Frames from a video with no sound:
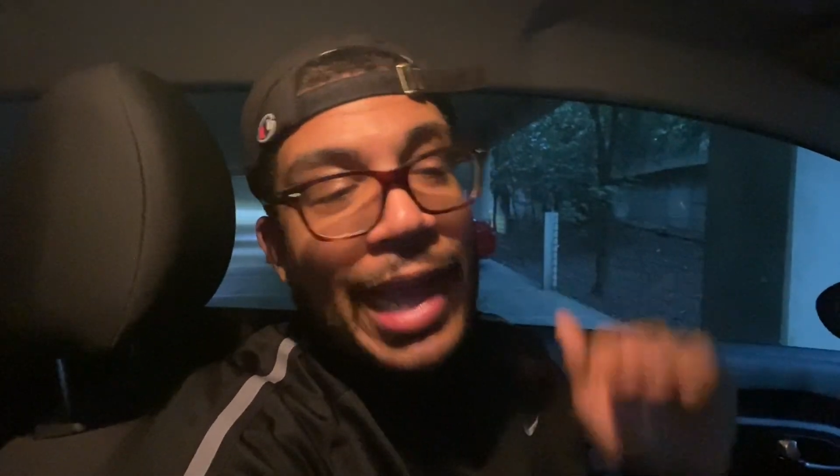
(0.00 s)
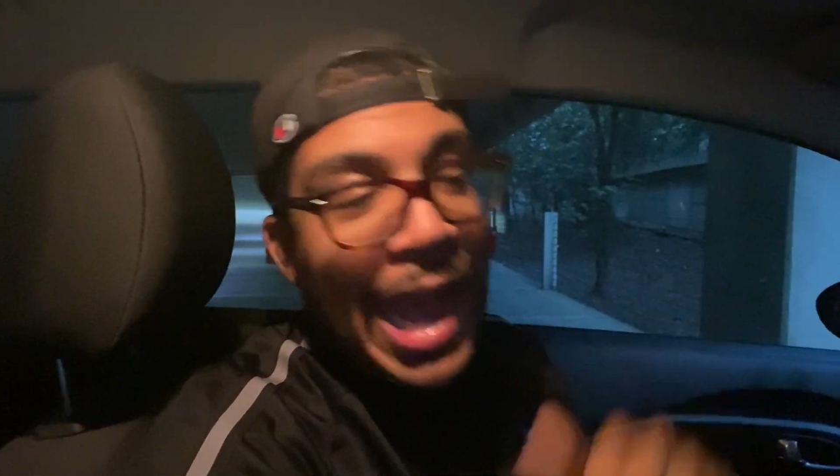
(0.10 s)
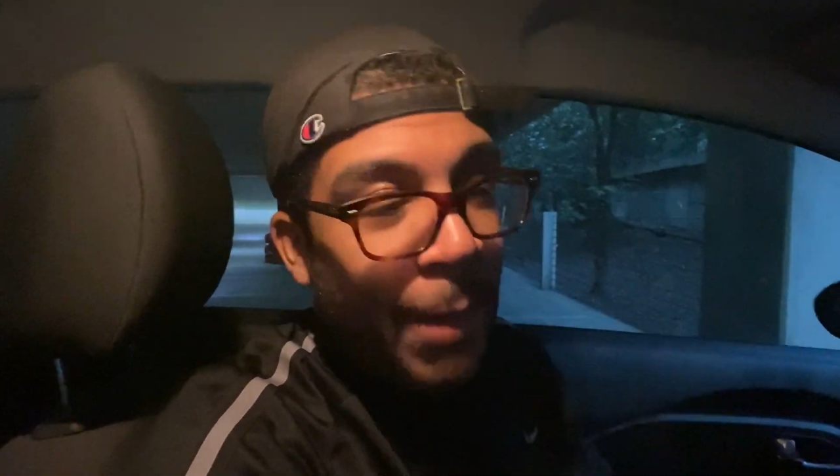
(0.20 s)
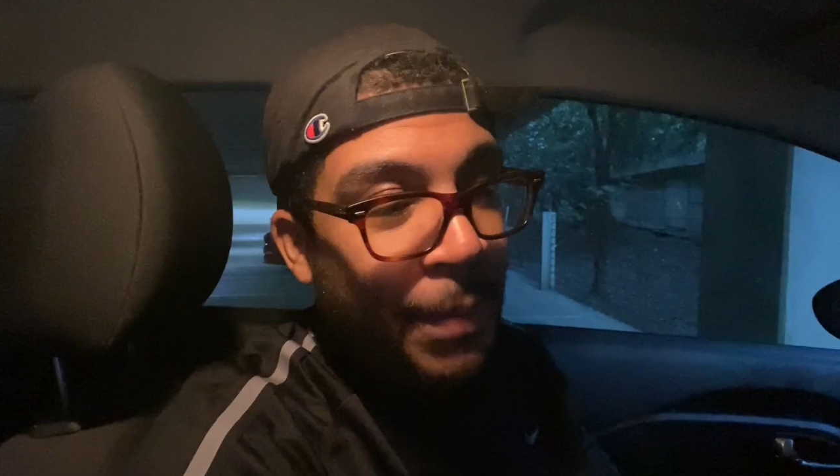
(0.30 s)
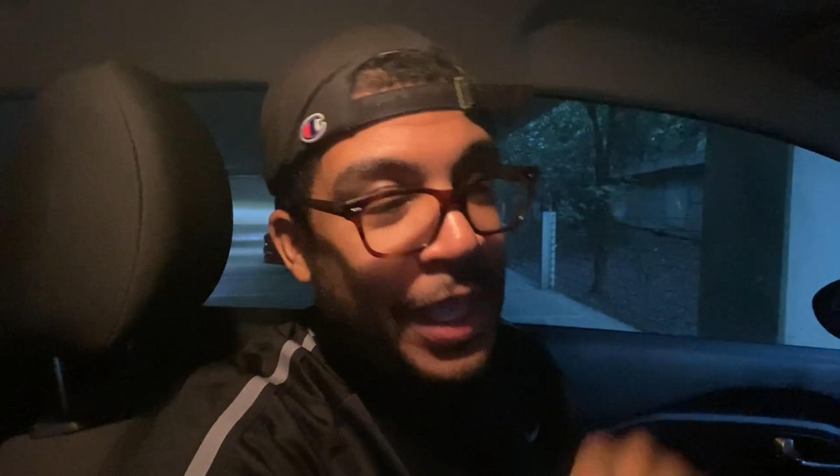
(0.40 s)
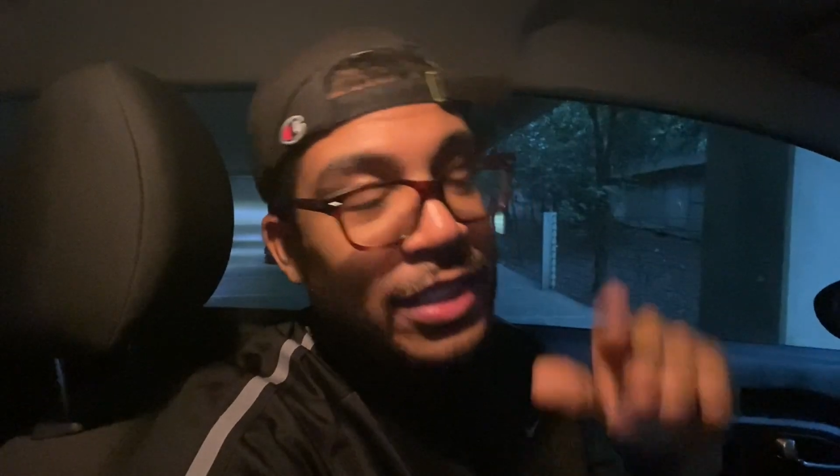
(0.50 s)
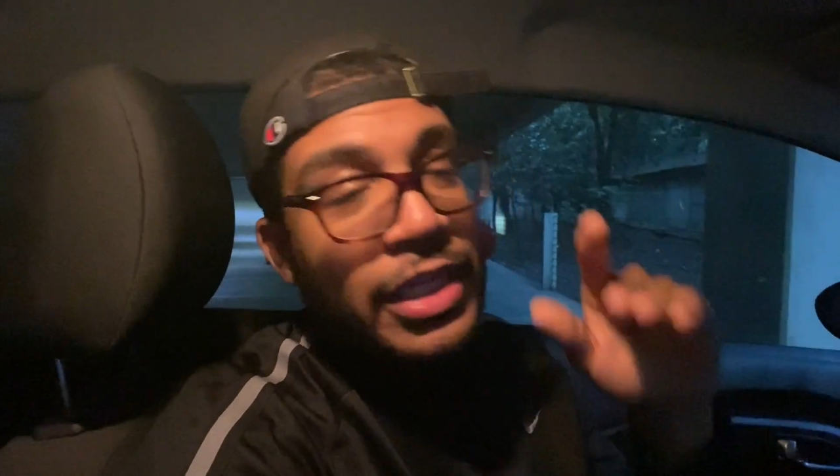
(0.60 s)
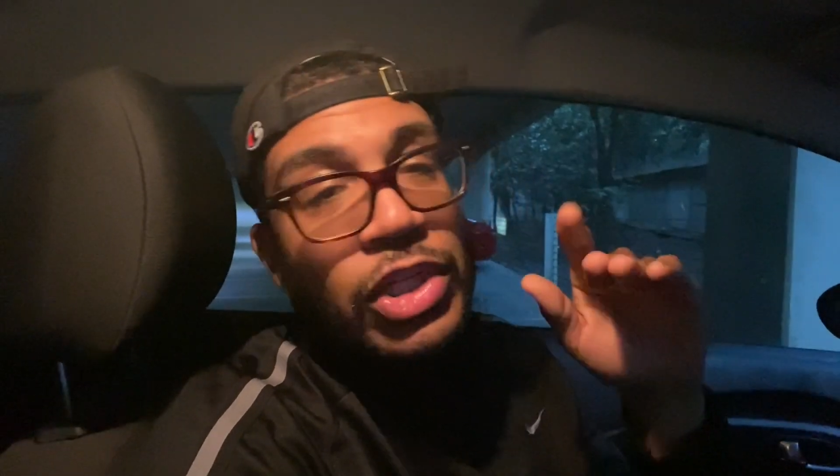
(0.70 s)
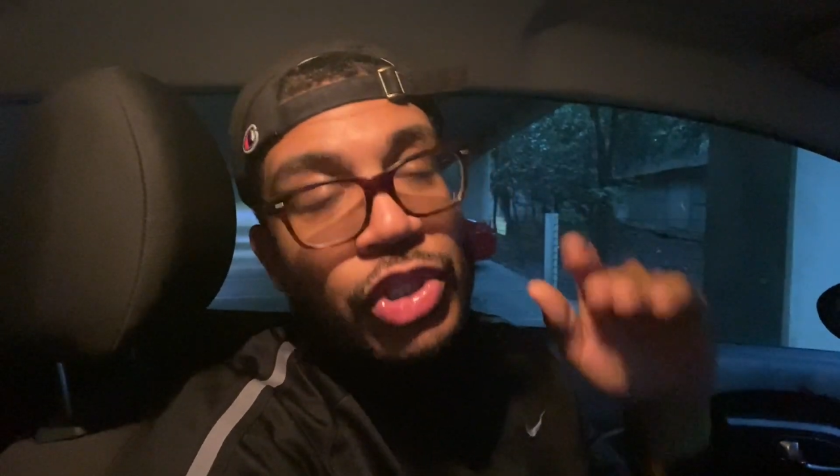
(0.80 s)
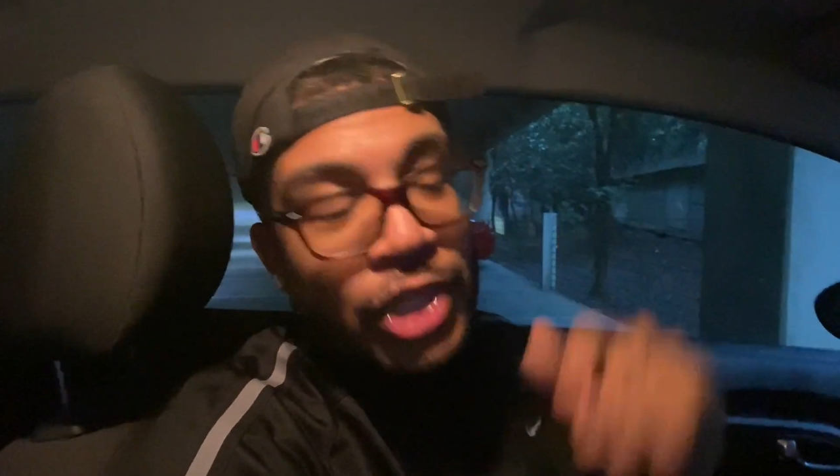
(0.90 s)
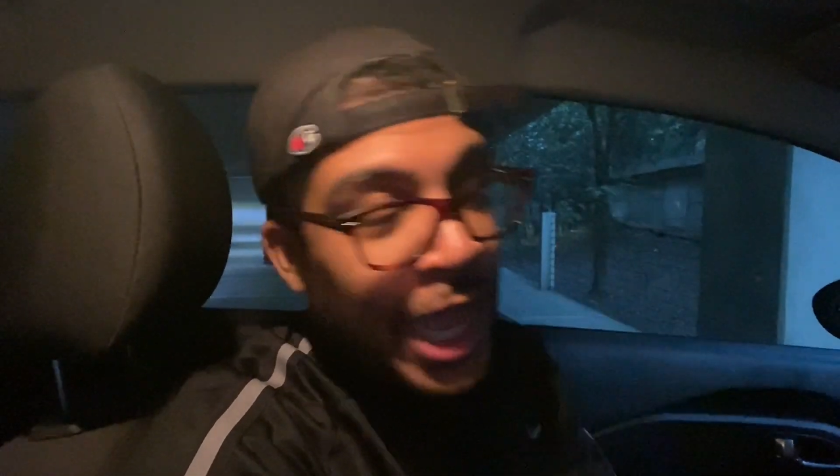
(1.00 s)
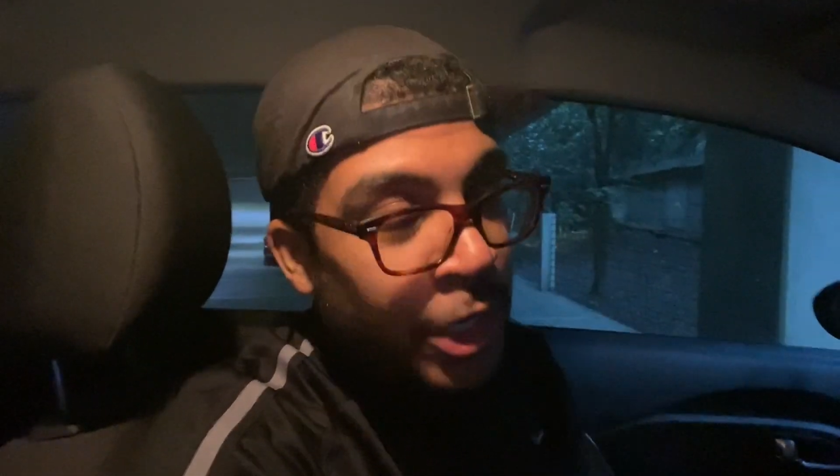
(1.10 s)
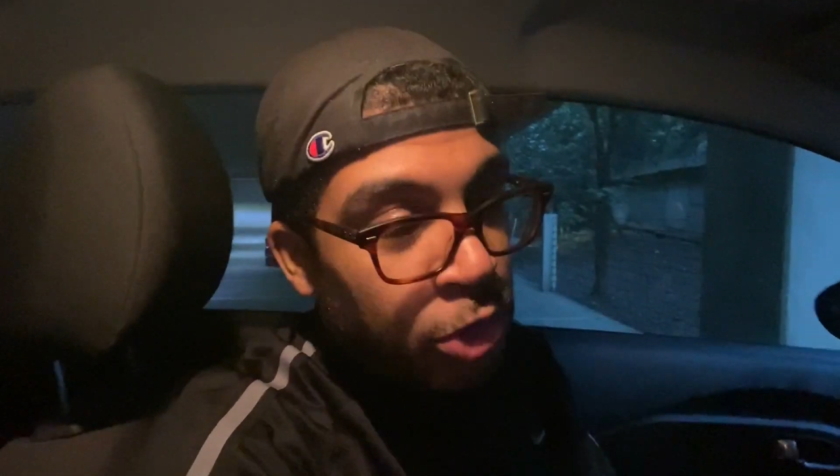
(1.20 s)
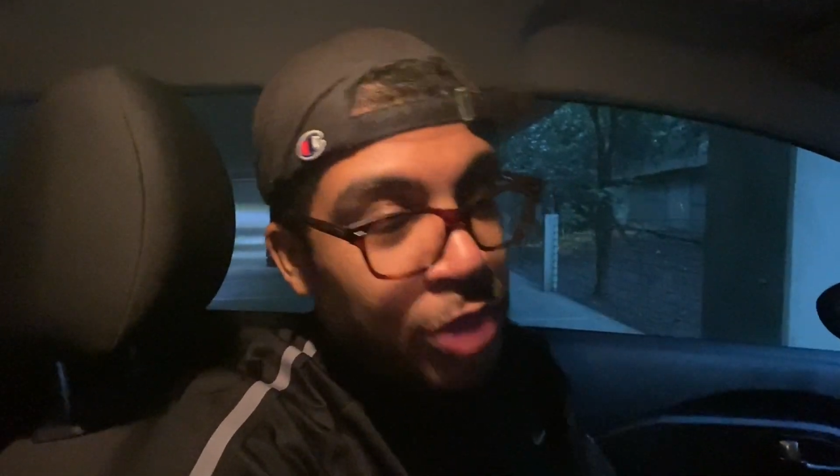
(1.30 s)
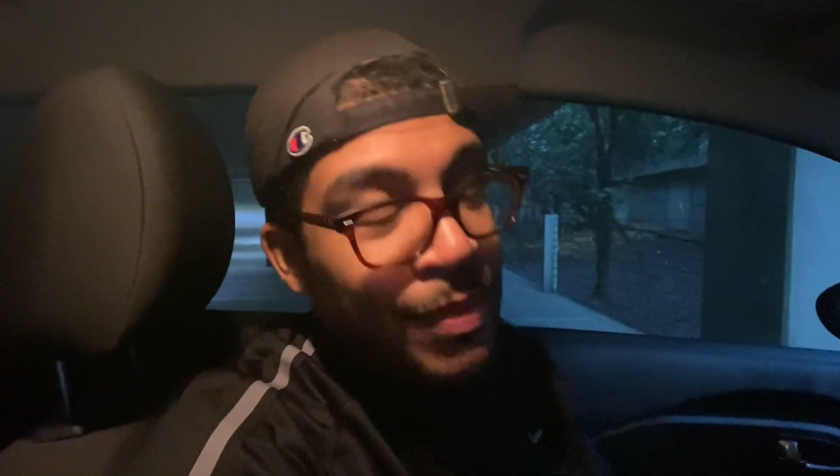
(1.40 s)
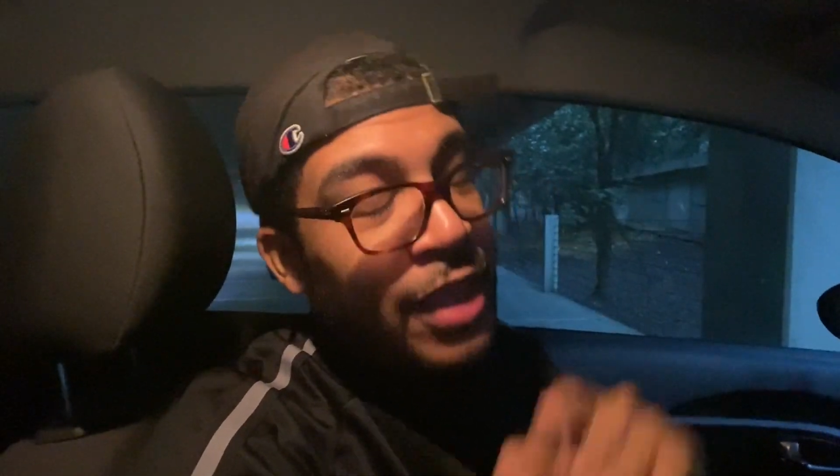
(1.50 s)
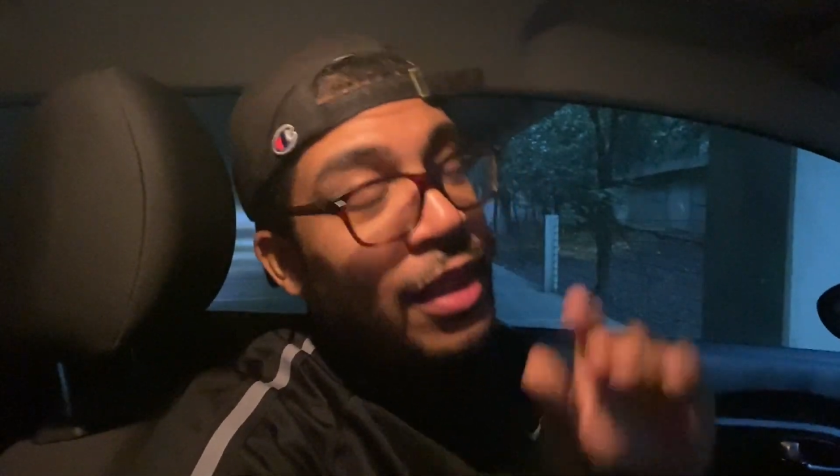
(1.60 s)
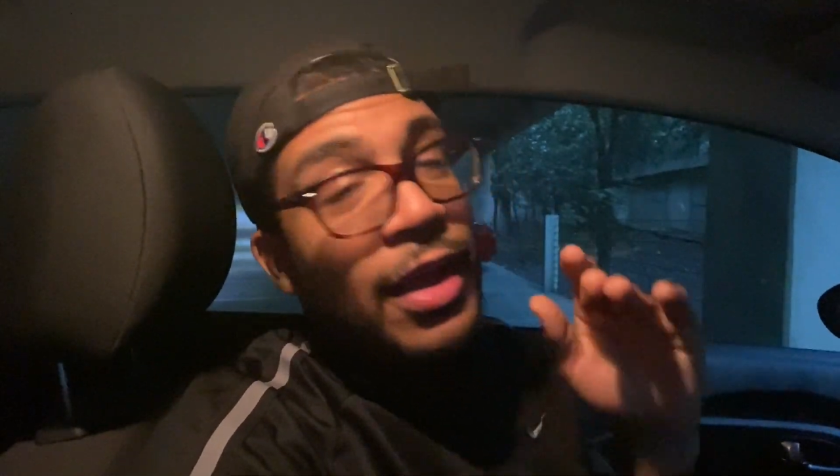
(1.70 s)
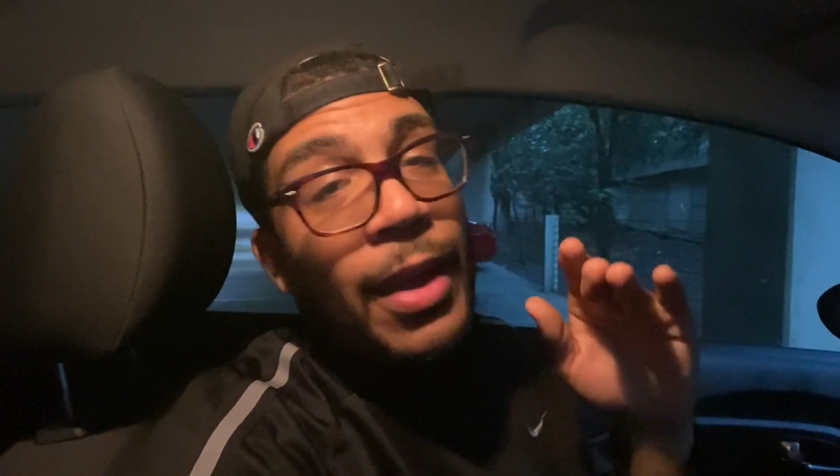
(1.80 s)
Kyle Pitts, Jonnu Smith,